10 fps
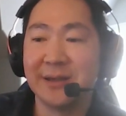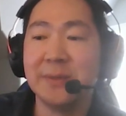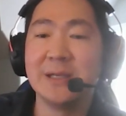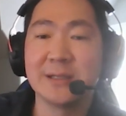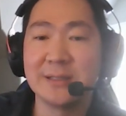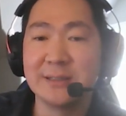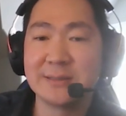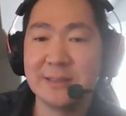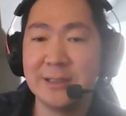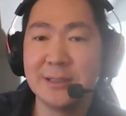immediately
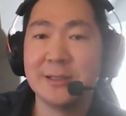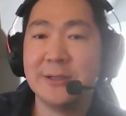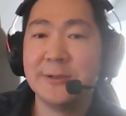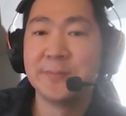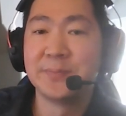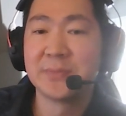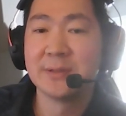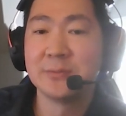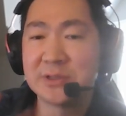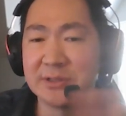see,
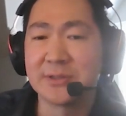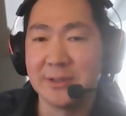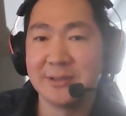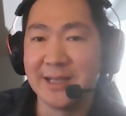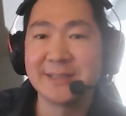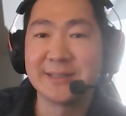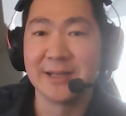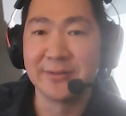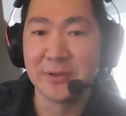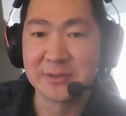which is good. Yes, you got
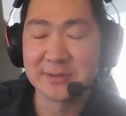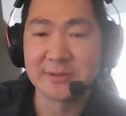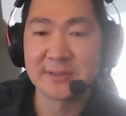to focus